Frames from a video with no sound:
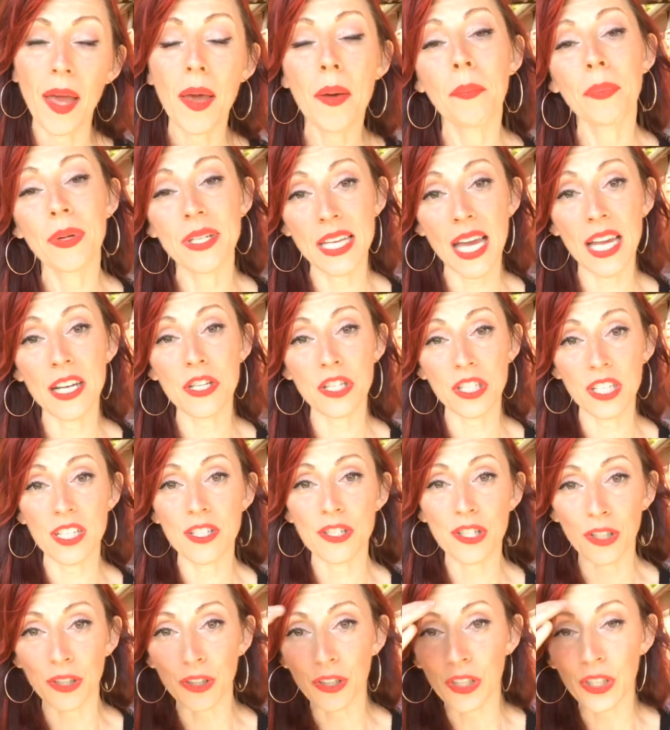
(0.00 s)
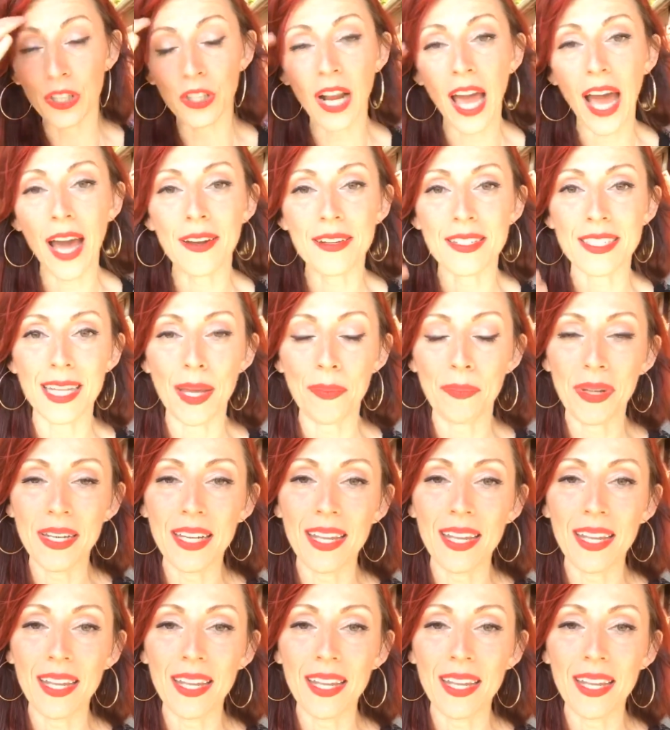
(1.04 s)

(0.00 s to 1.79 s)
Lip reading: potentially to learn how to step into